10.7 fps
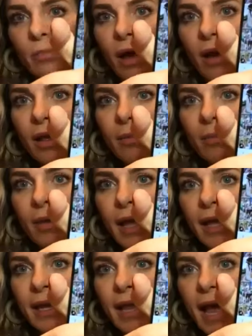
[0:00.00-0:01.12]
on the bottom,
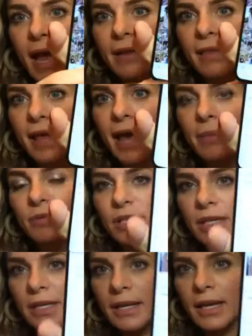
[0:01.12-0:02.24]
I can add the
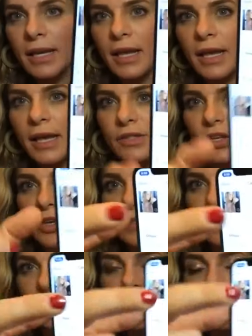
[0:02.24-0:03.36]
caption. And so you can
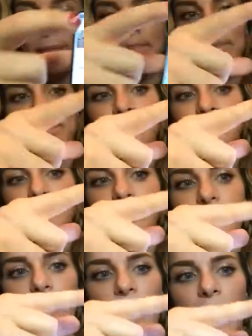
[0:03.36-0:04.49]
see,
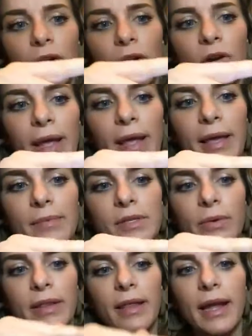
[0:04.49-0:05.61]
I don't know why it keeps
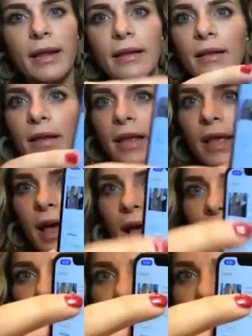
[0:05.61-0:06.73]
going light.
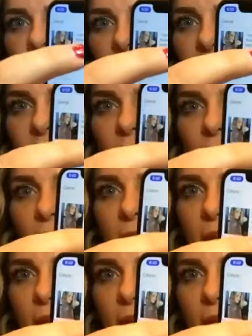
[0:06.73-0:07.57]
You can see I've got